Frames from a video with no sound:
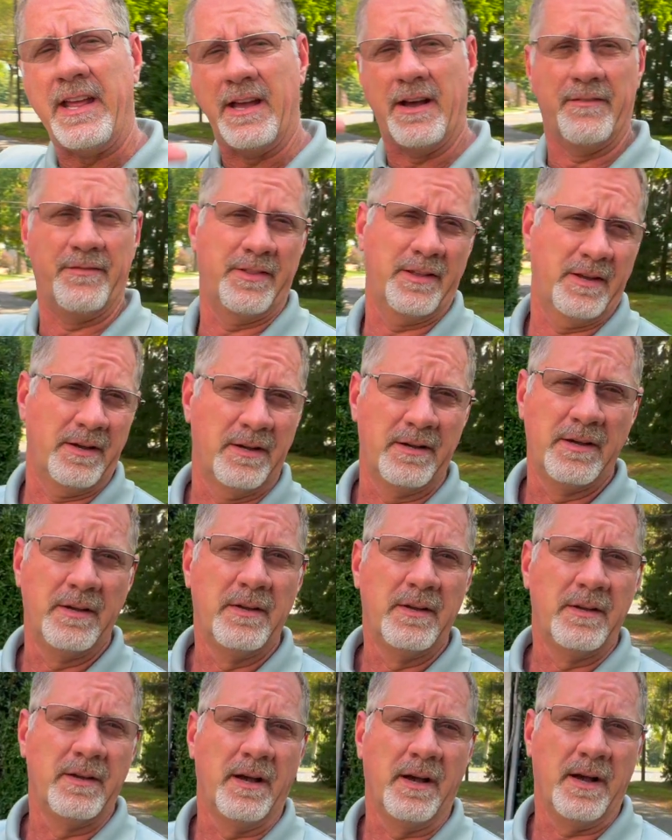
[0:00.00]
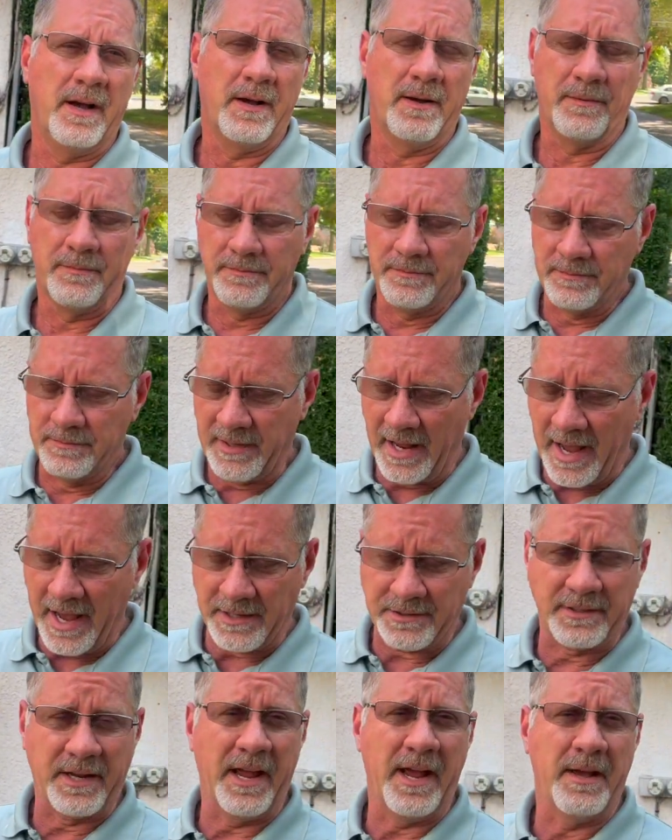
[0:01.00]
of the
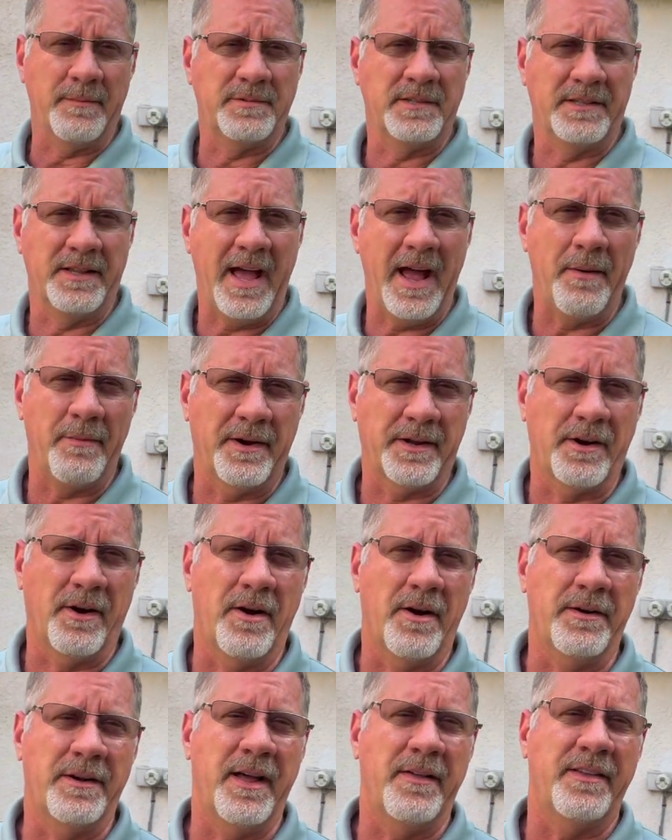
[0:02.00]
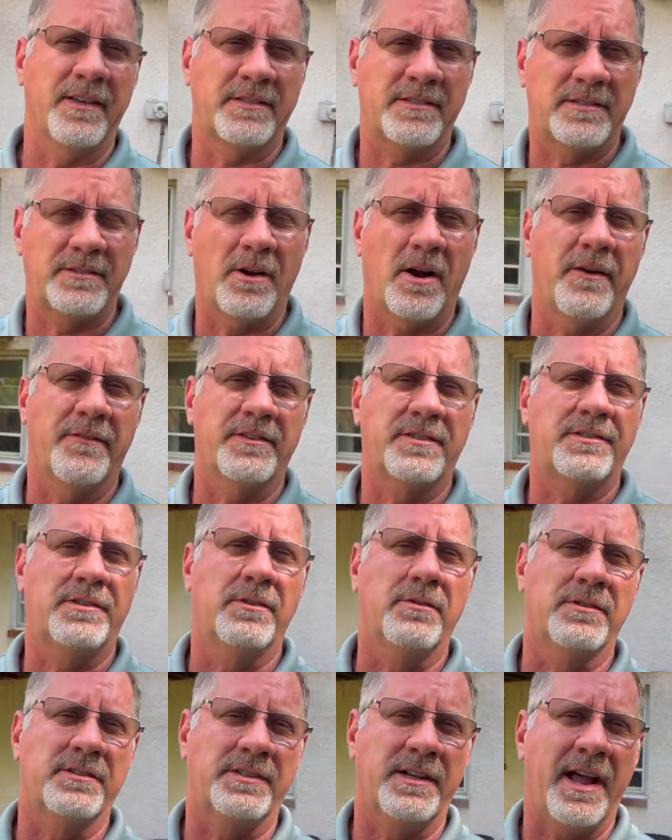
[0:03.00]
dash cams in that regard. Now this Starvis
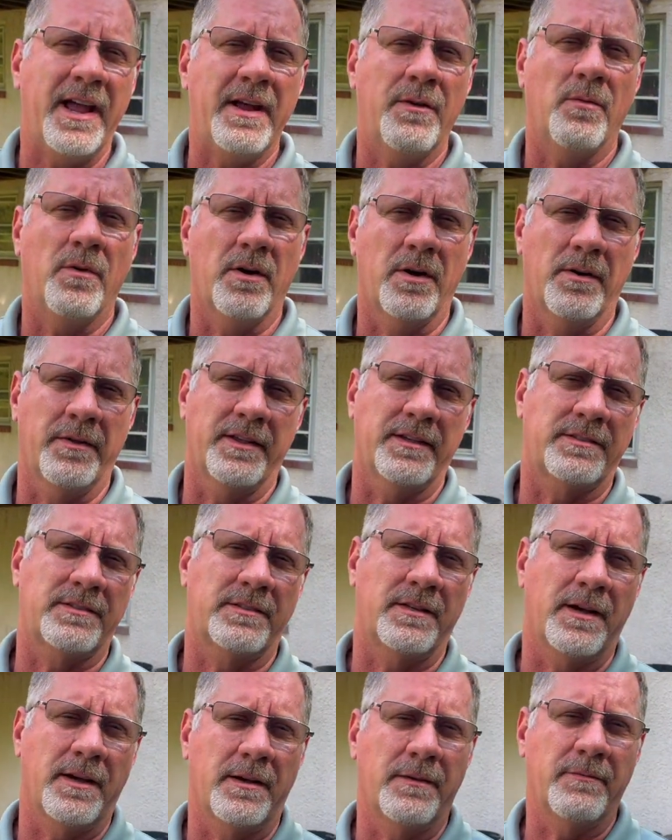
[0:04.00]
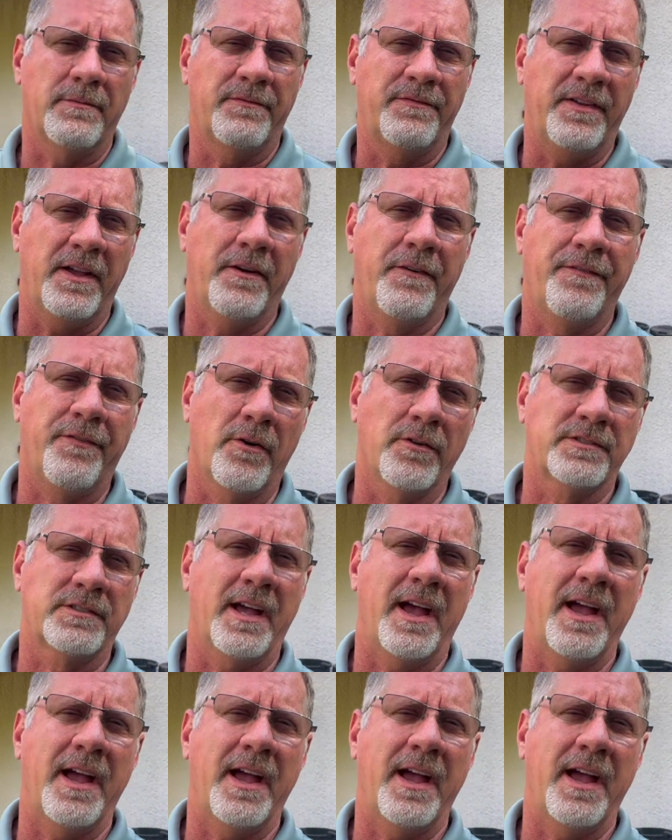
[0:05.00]
2 is an A, or this VIOFO is a